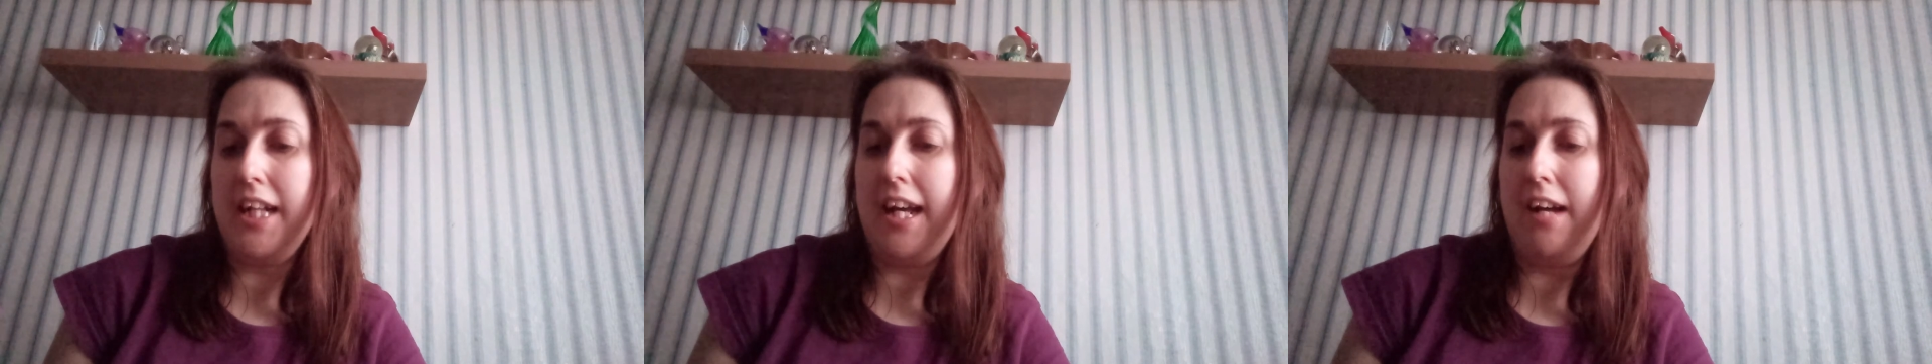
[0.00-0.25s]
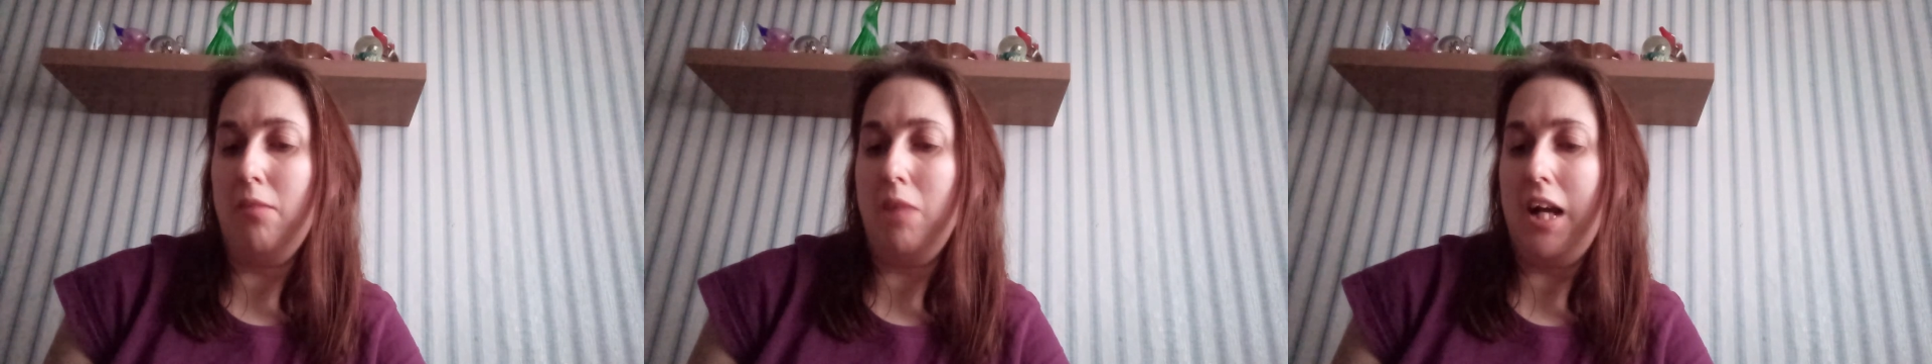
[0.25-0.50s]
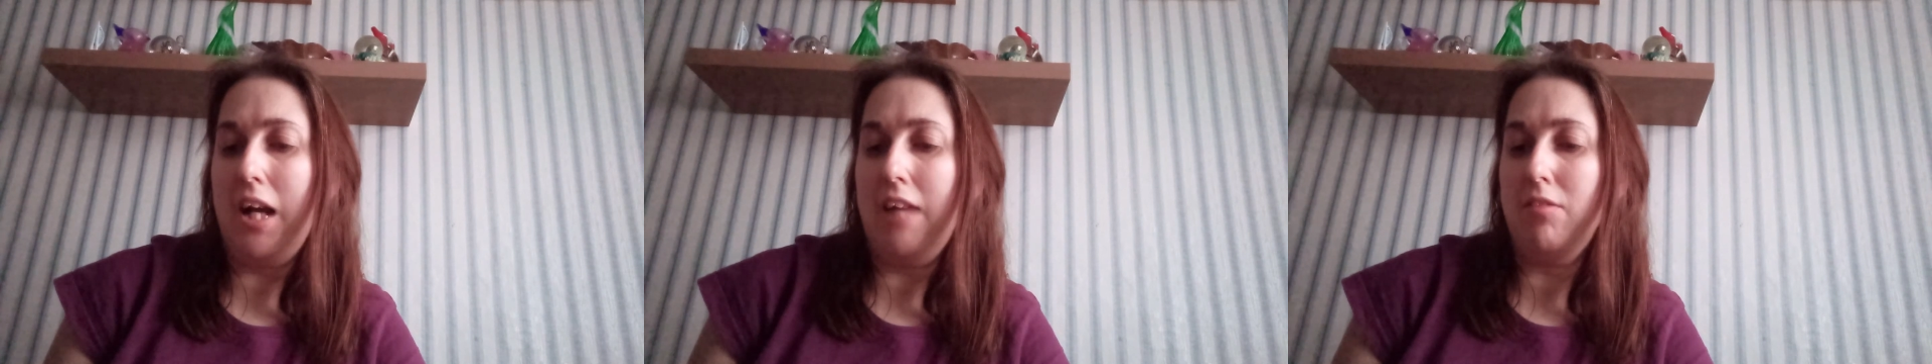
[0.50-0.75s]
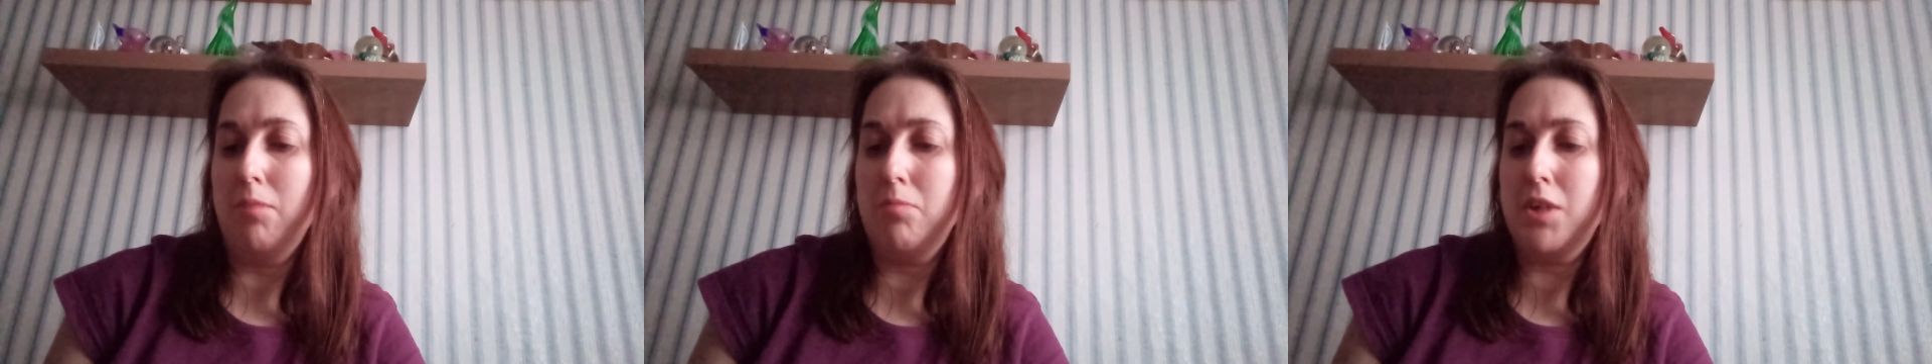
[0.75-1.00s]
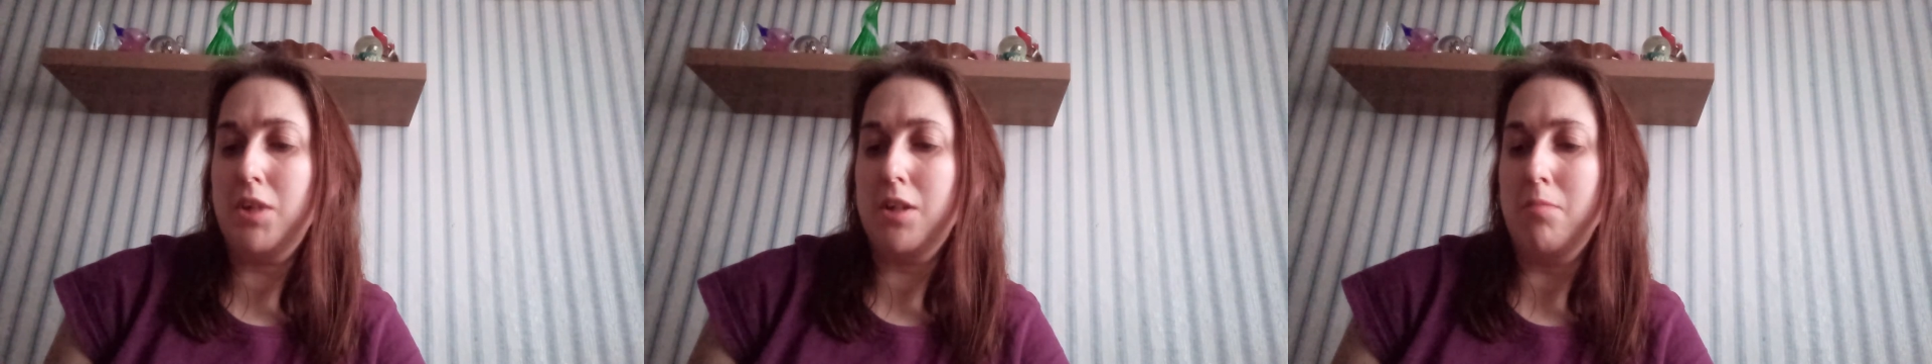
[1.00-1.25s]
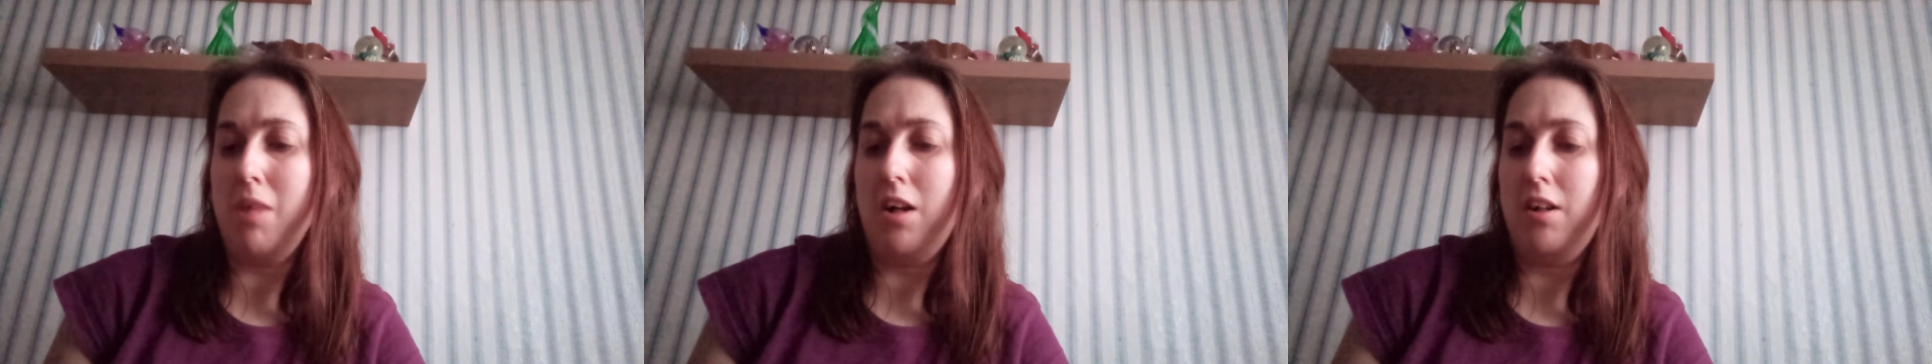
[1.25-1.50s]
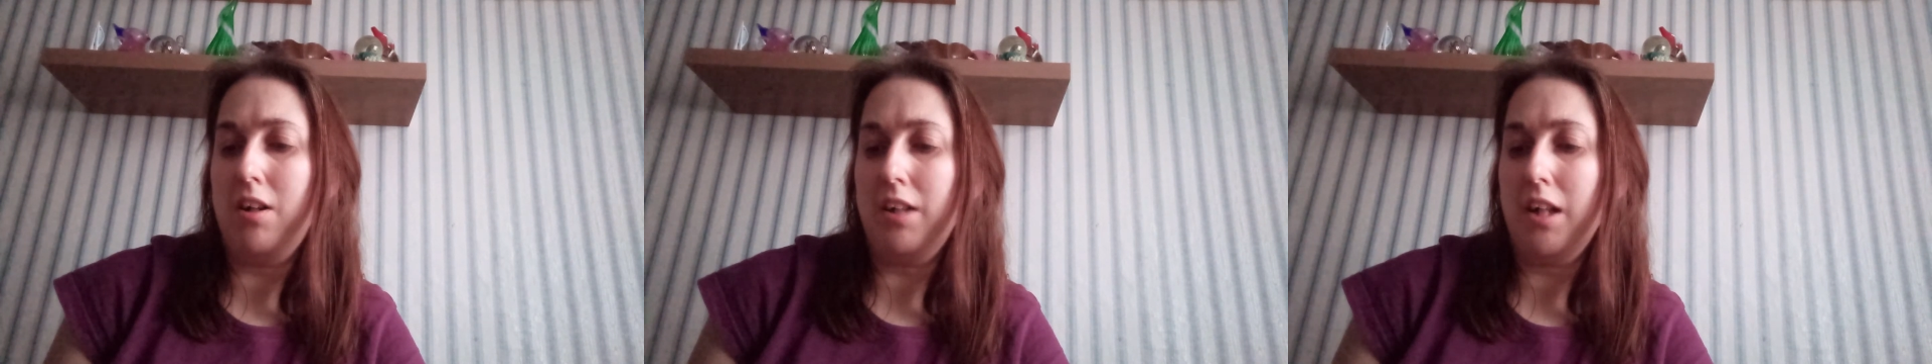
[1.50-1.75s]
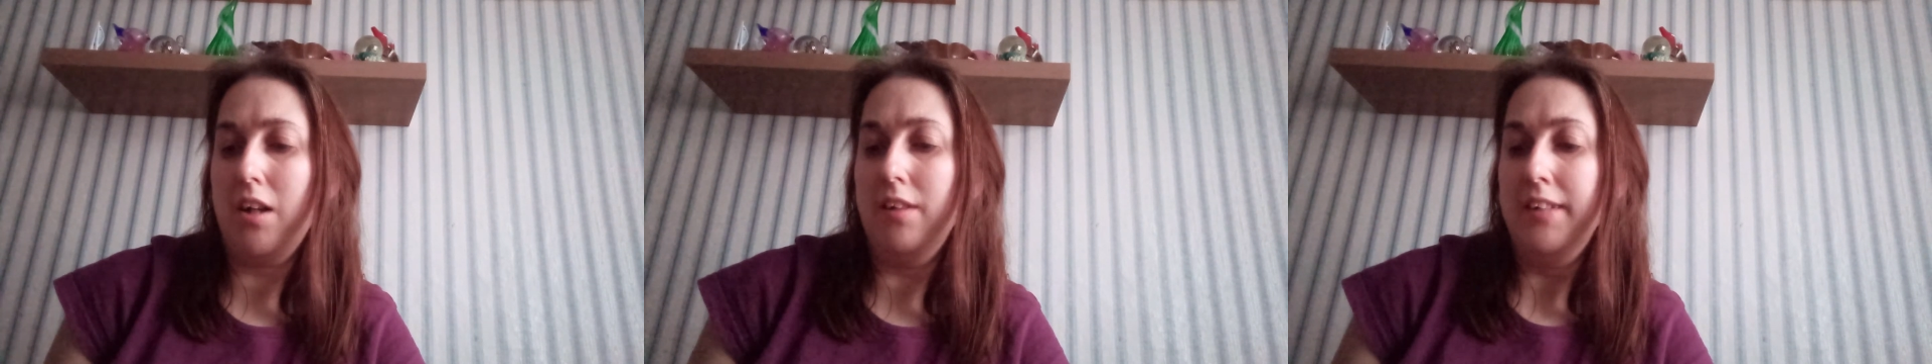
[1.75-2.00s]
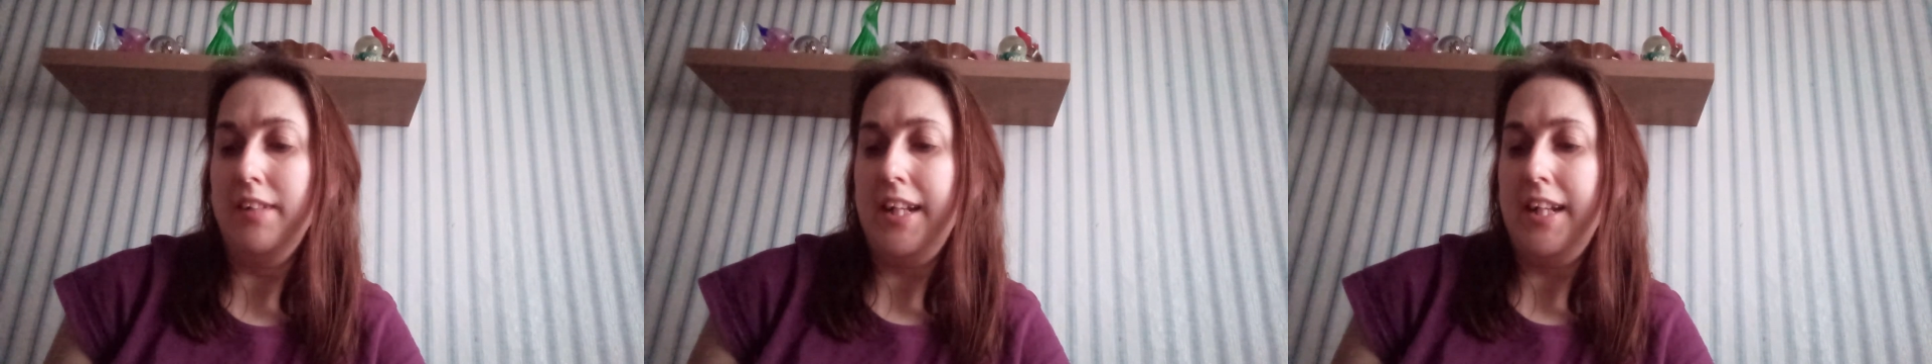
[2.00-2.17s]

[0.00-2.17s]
Al Arab Jamaya,